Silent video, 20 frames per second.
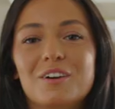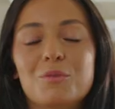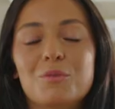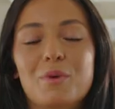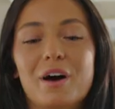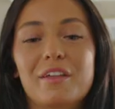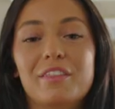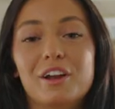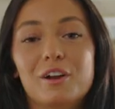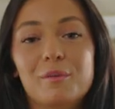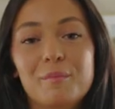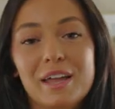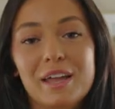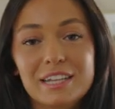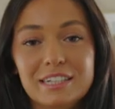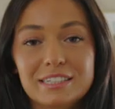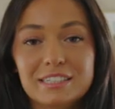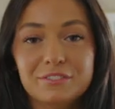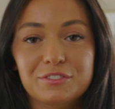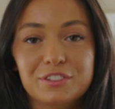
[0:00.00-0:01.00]
While there are
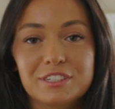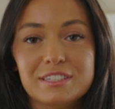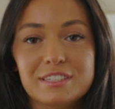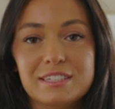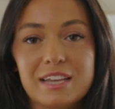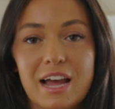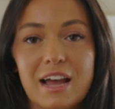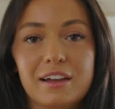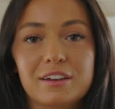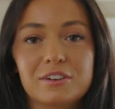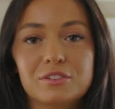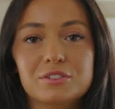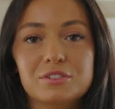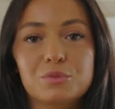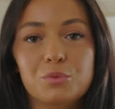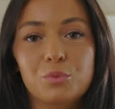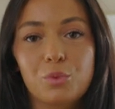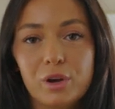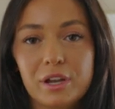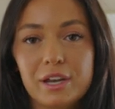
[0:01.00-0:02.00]
many different
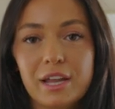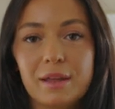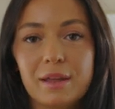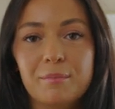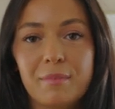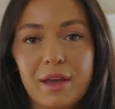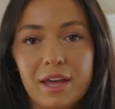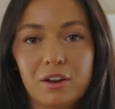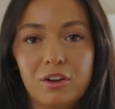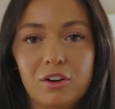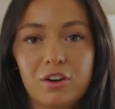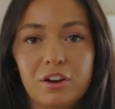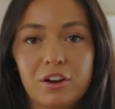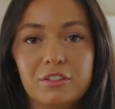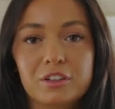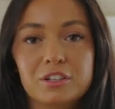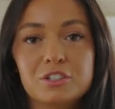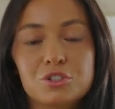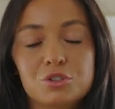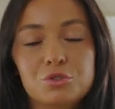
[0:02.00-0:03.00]
styles, wood and metal
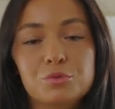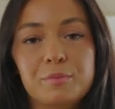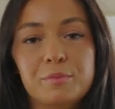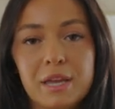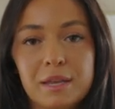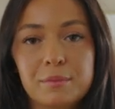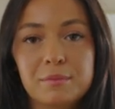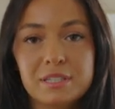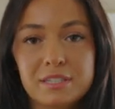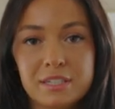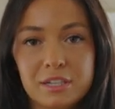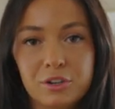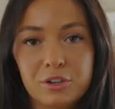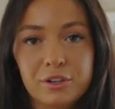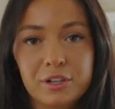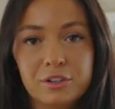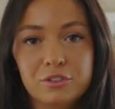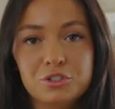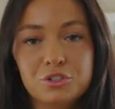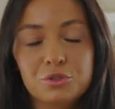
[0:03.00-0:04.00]
are the two main
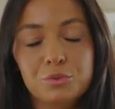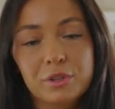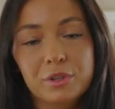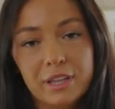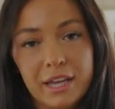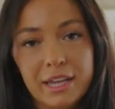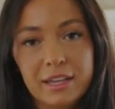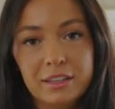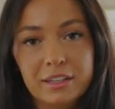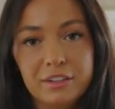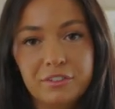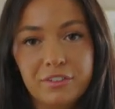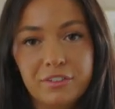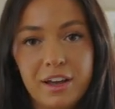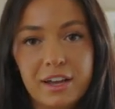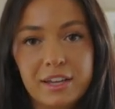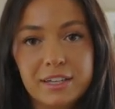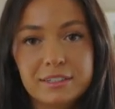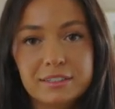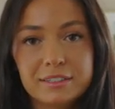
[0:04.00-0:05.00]
materials you will likely
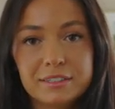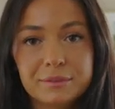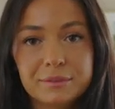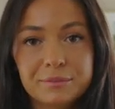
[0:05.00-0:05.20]
find.